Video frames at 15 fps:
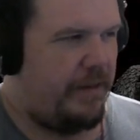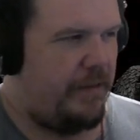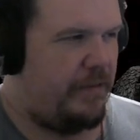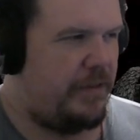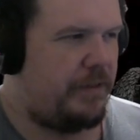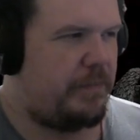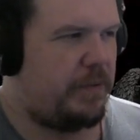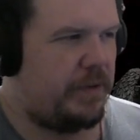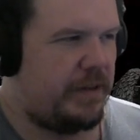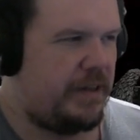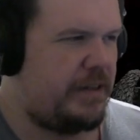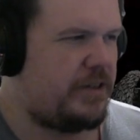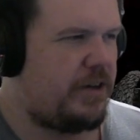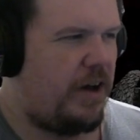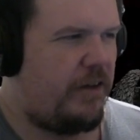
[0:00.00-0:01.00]
The
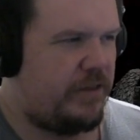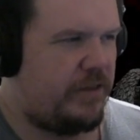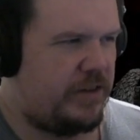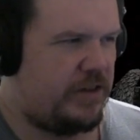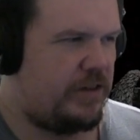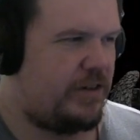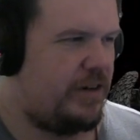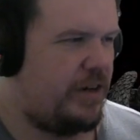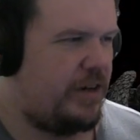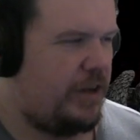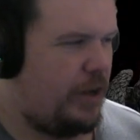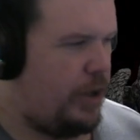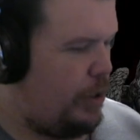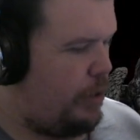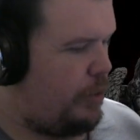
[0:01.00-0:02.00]
police officer
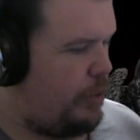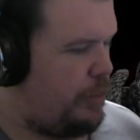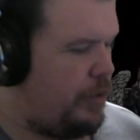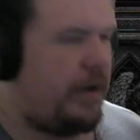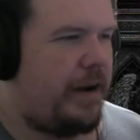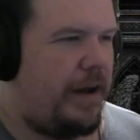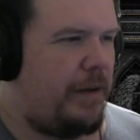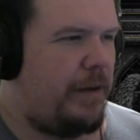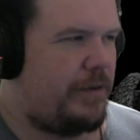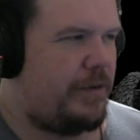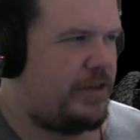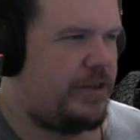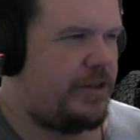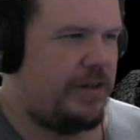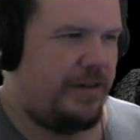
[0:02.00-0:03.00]
thought I
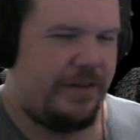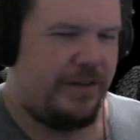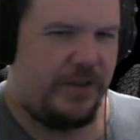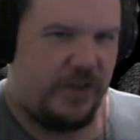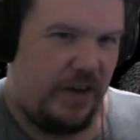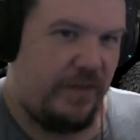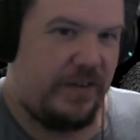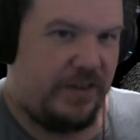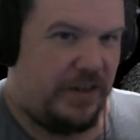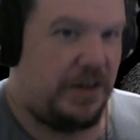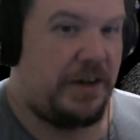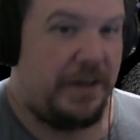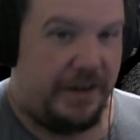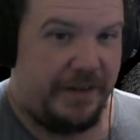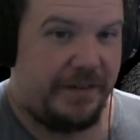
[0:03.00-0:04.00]
was 17